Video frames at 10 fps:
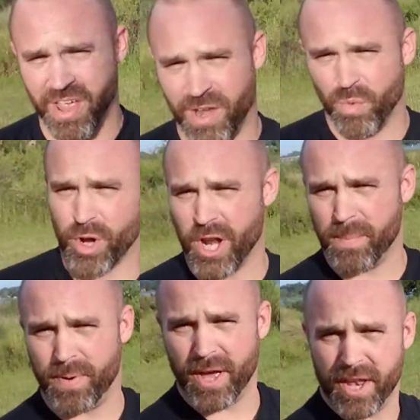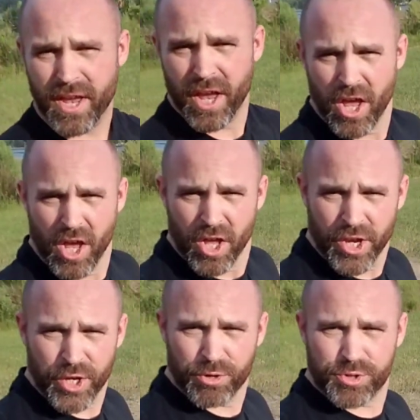and we're going to put
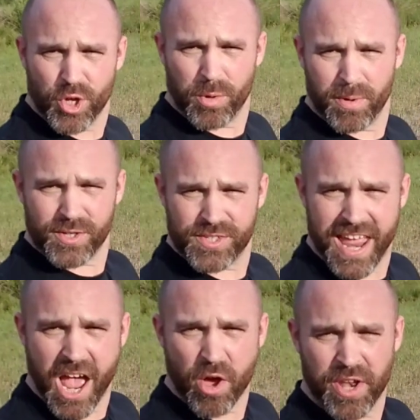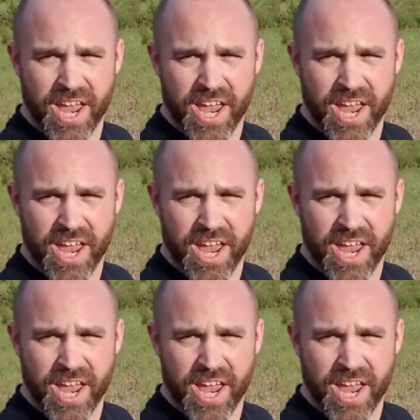new tubers down